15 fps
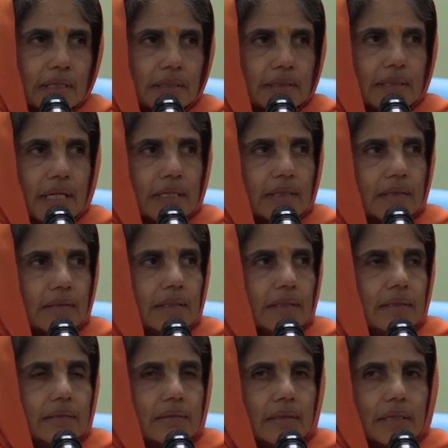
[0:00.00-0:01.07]
that is the
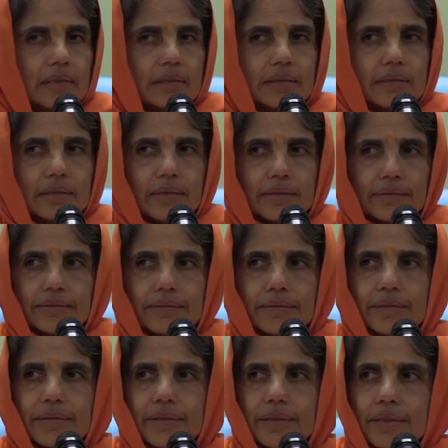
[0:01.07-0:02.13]
result
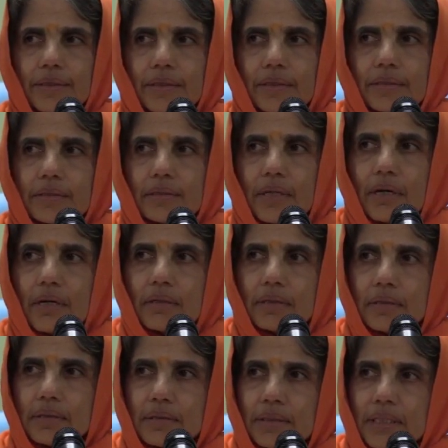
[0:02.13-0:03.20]
of
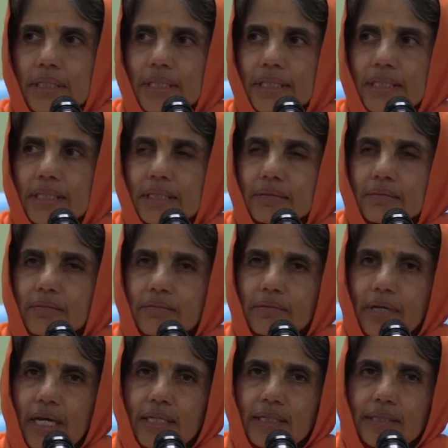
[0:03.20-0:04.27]
not needing
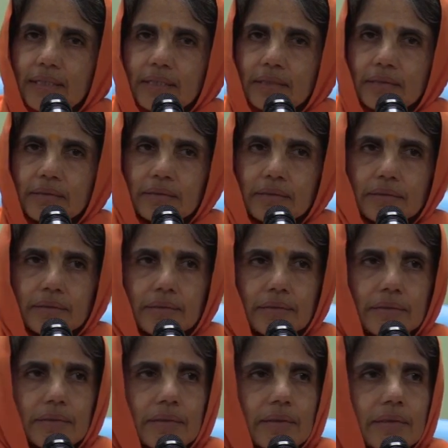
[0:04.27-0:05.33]

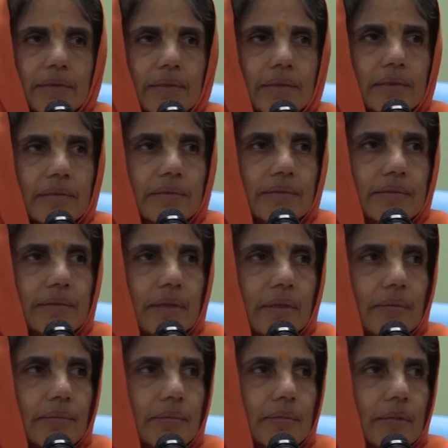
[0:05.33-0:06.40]
validation
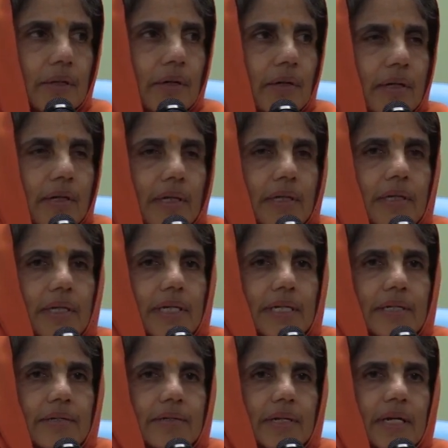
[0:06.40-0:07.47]
from all
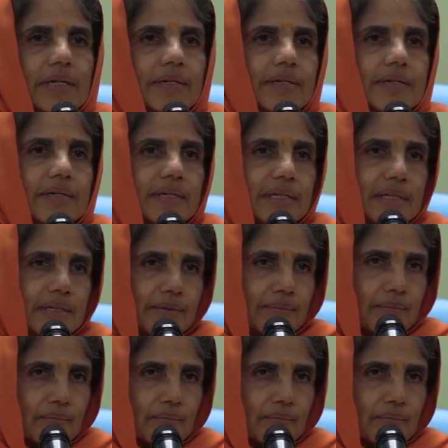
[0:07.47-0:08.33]
and sundry.